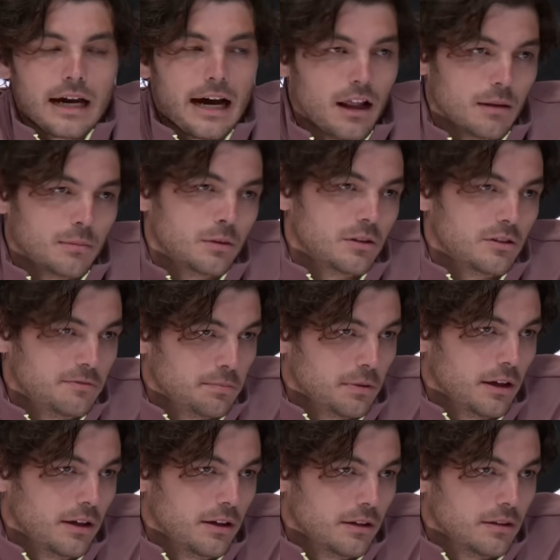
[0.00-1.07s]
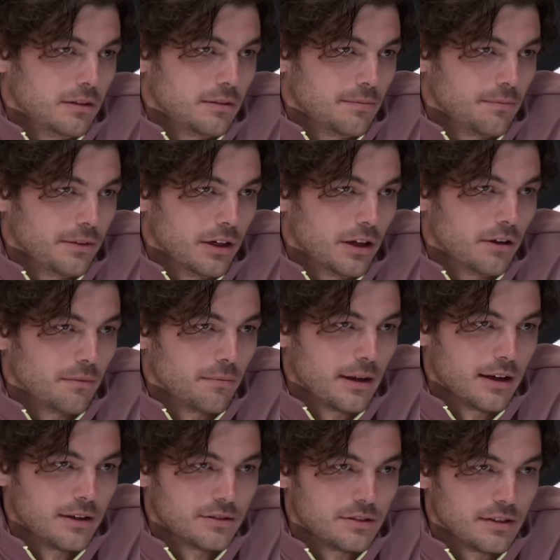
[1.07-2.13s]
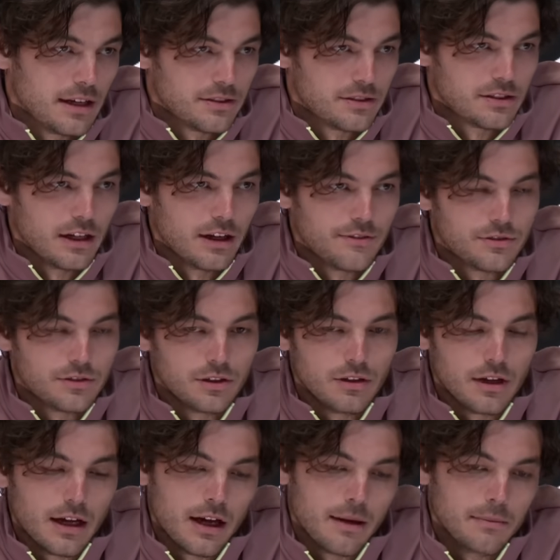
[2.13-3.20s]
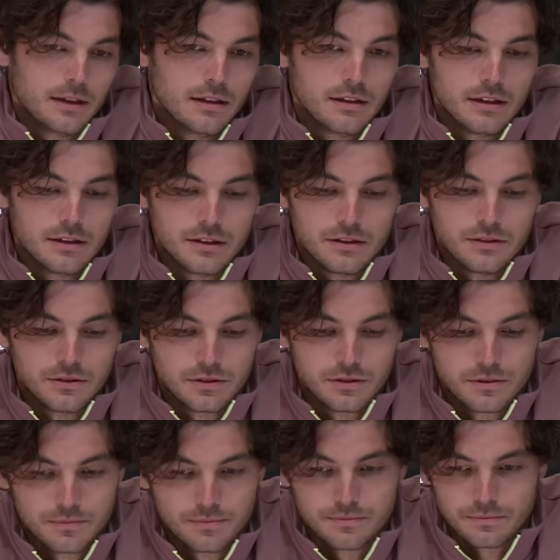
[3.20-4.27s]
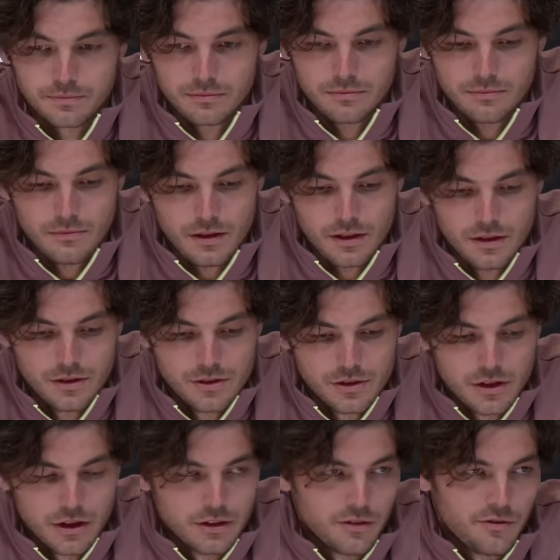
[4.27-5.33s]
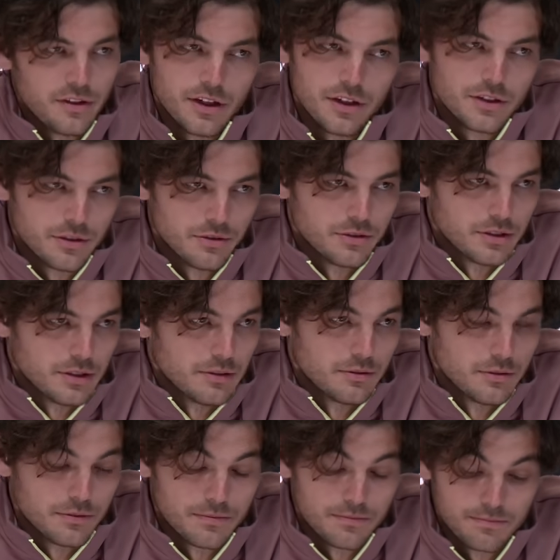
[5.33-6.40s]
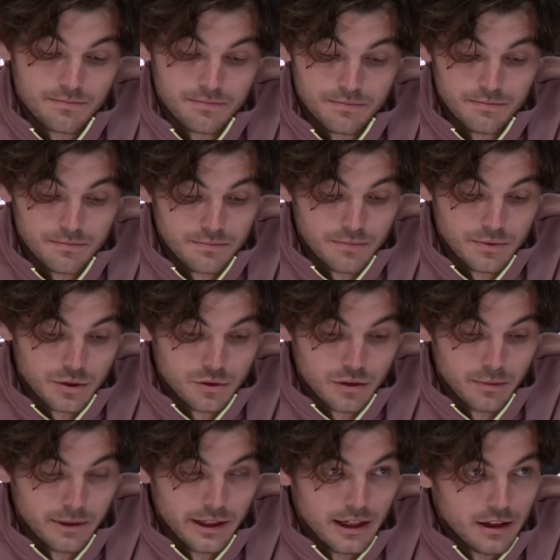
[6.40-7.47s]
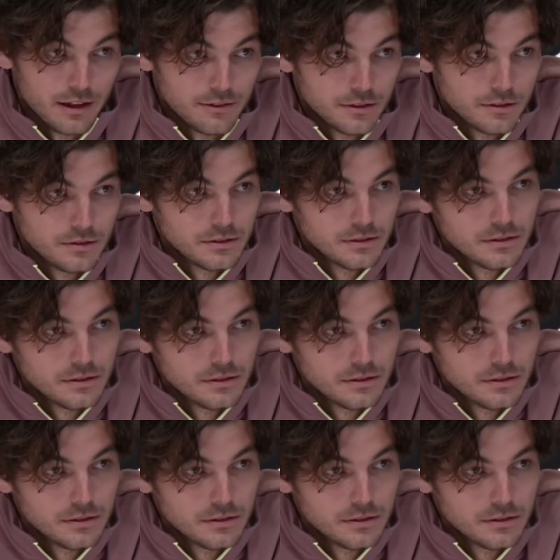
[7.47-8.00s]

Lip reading: caliber of player, you know, as Steph. So yeah, I mean, it was start to finish. It was an extremely high level.